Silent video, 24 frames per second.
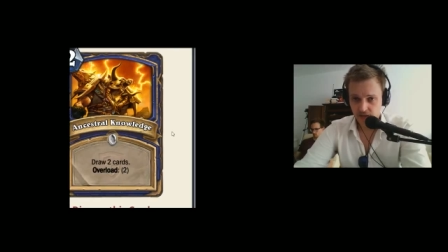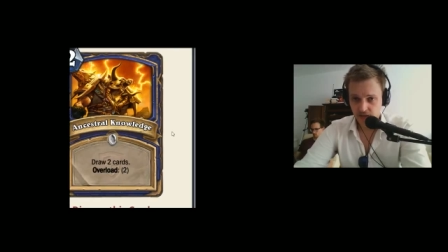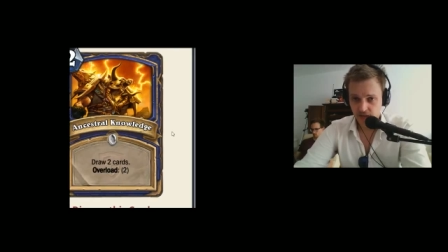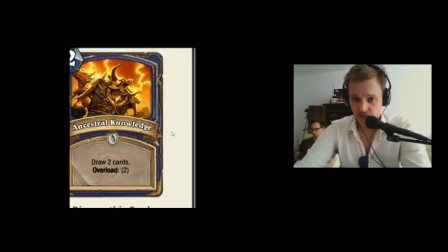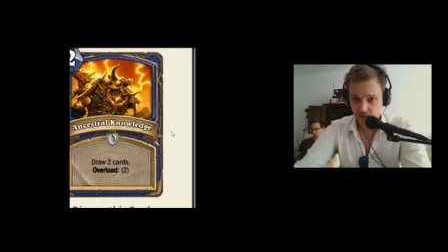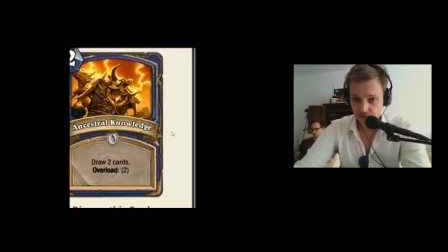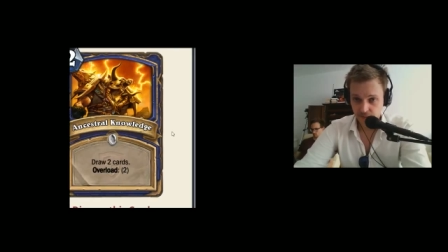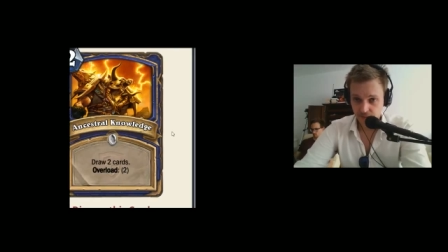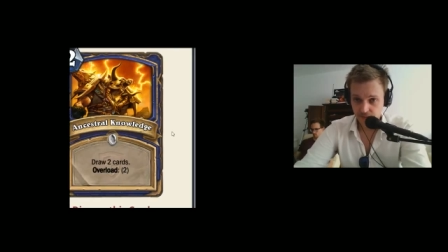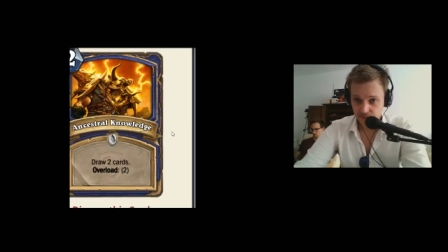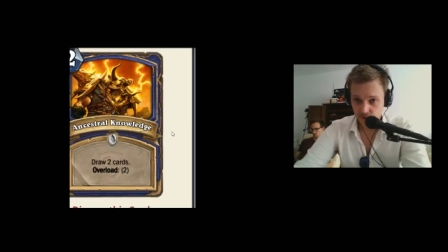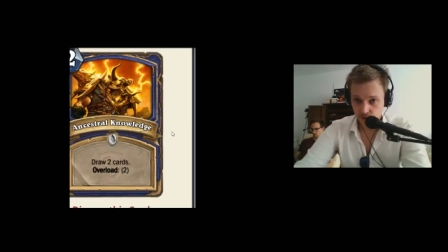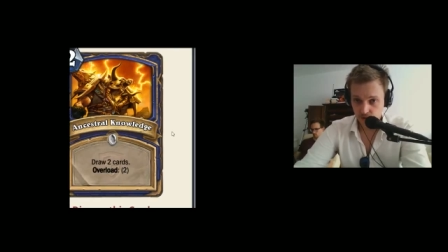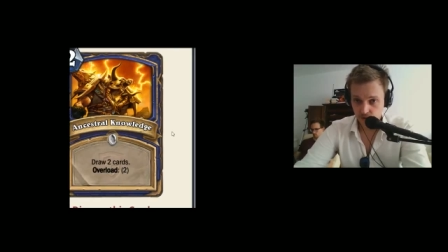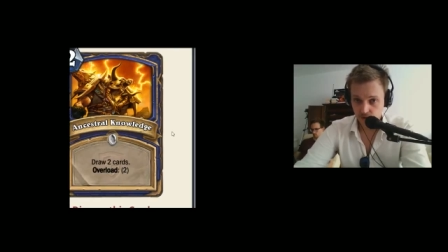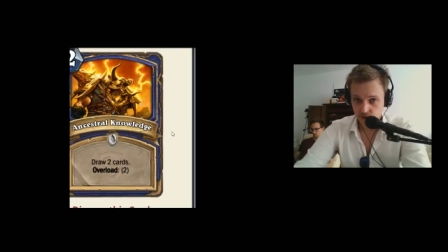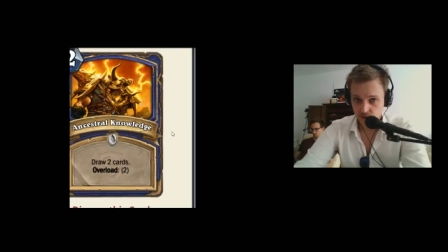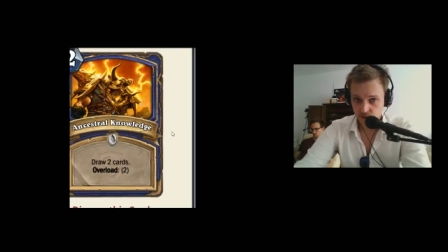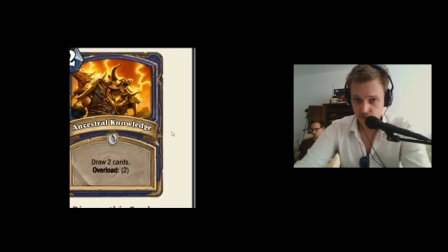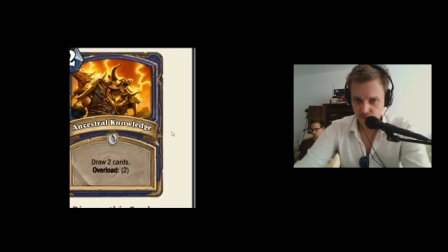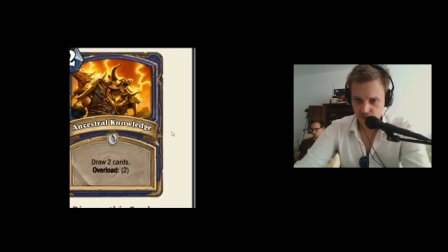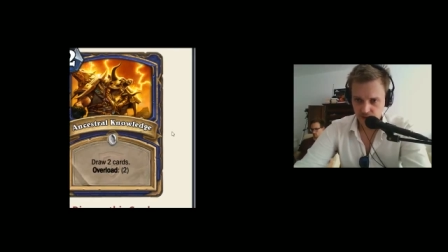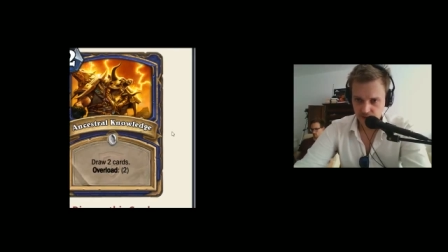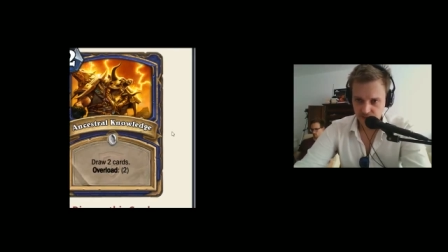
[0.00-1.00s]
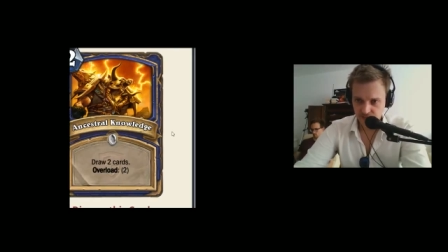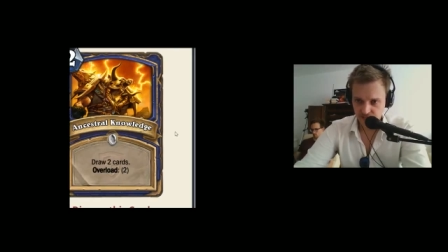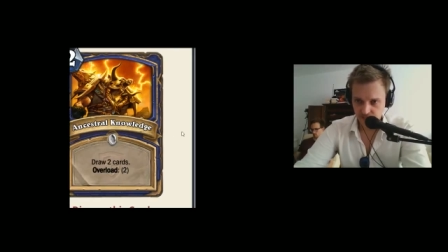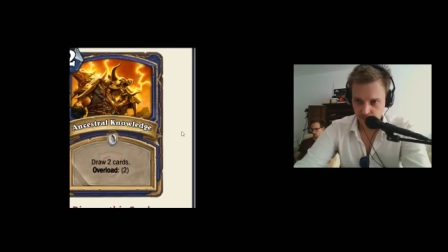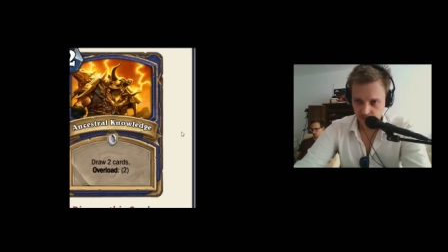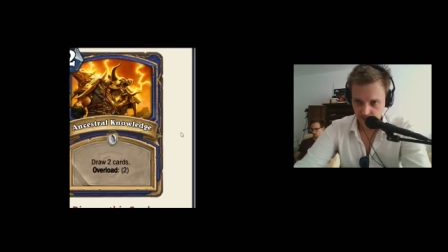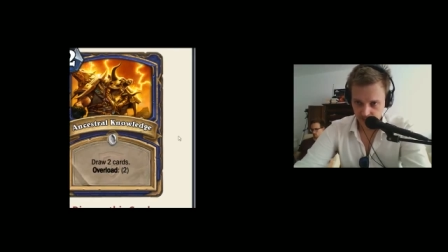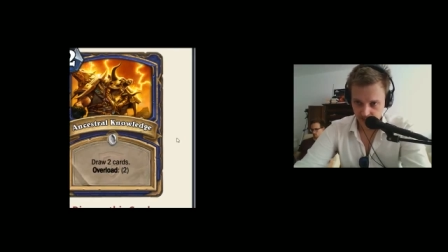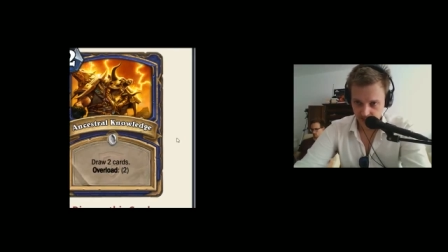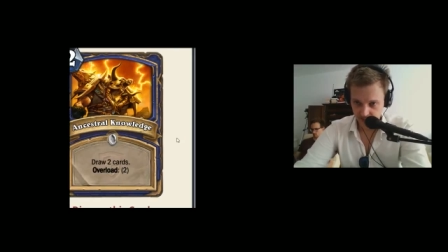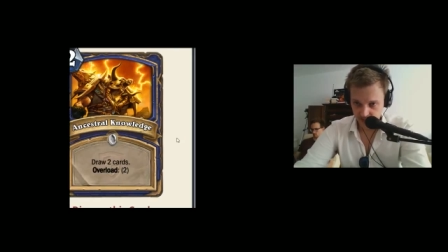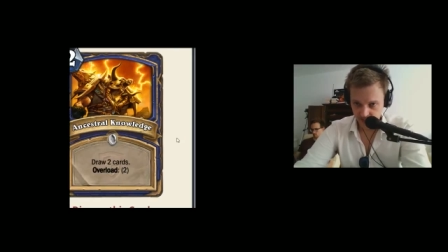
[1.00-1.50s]
It could maybe see
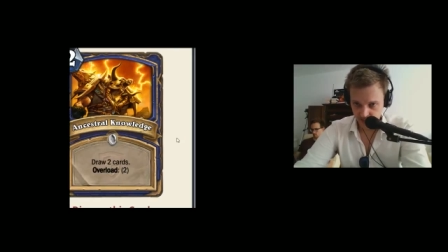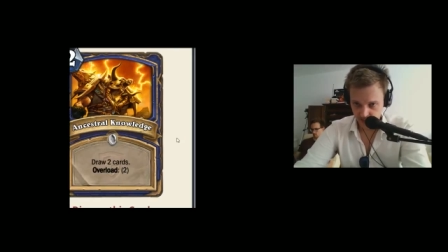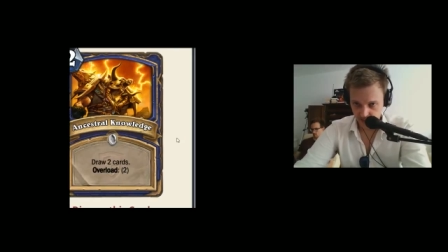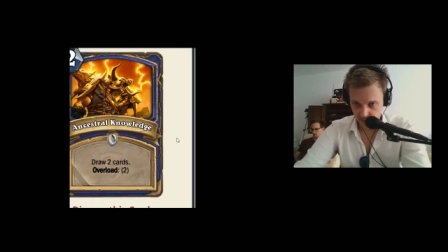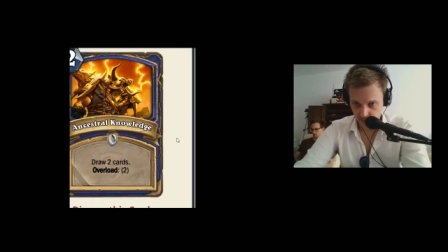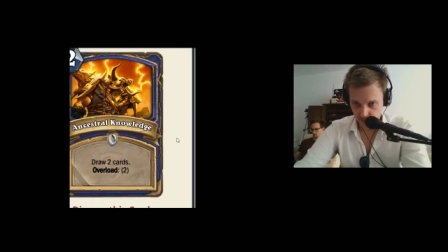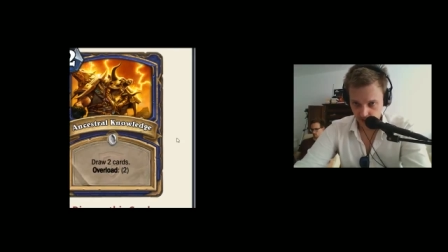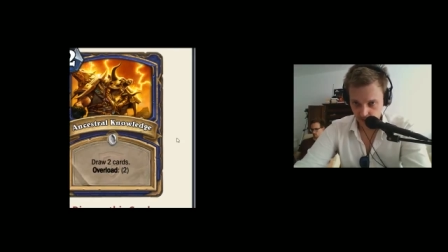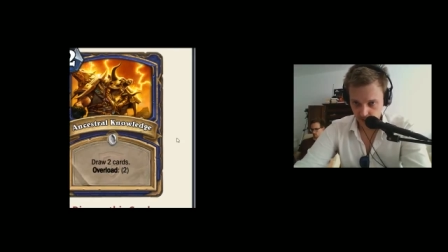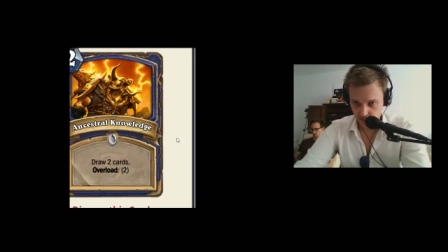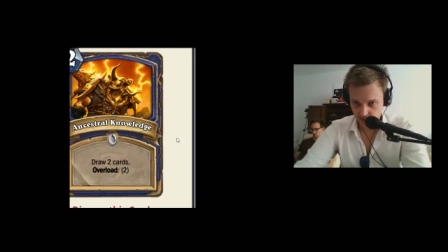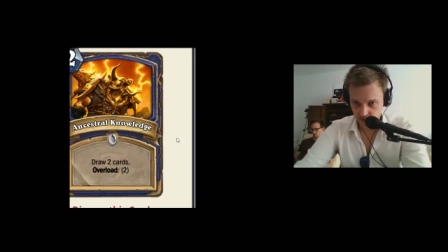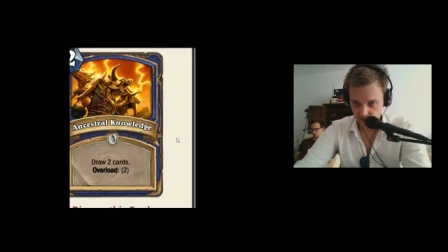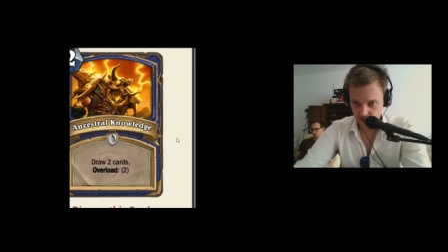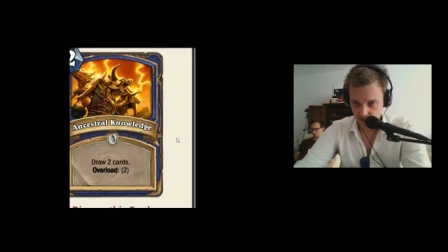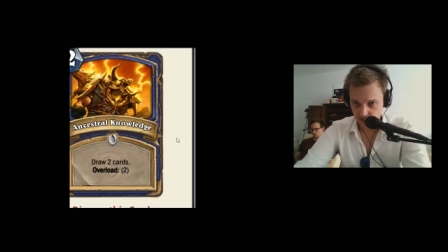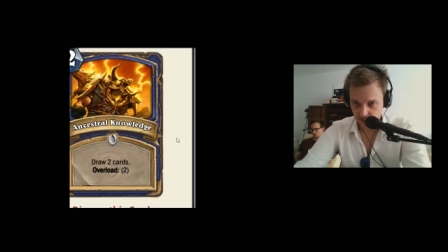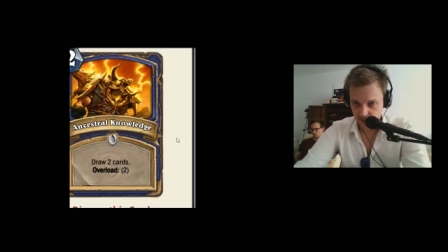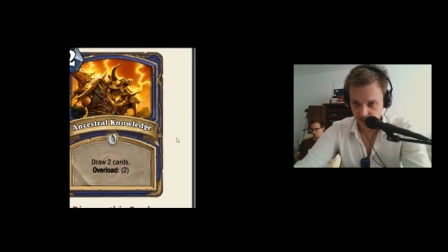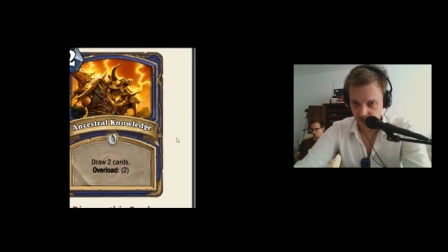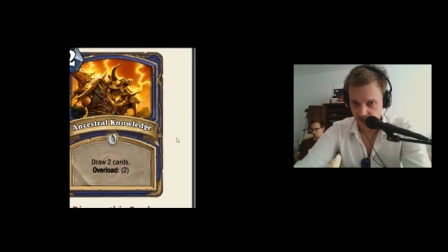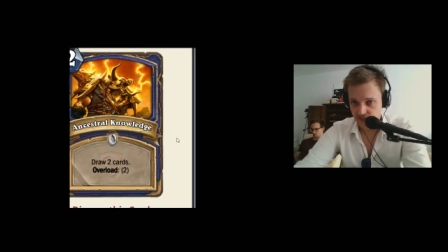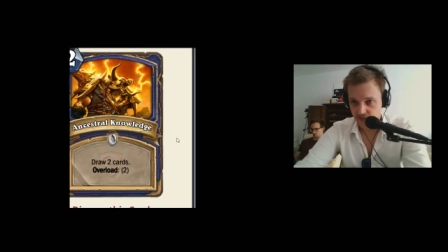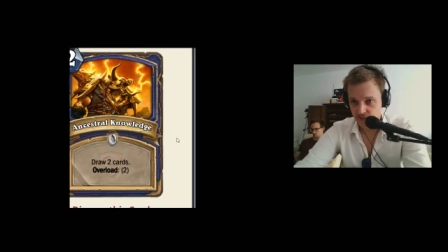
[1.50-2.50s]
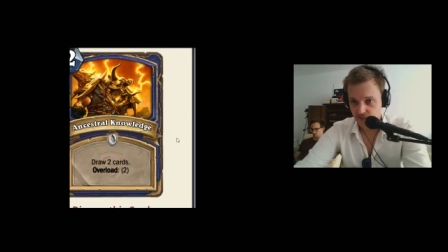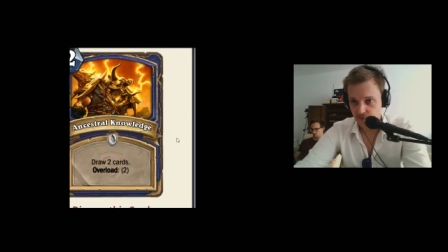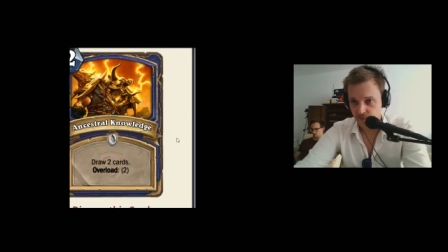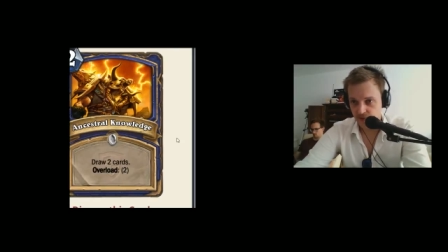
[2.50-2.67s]
play in some combo Shaman decks,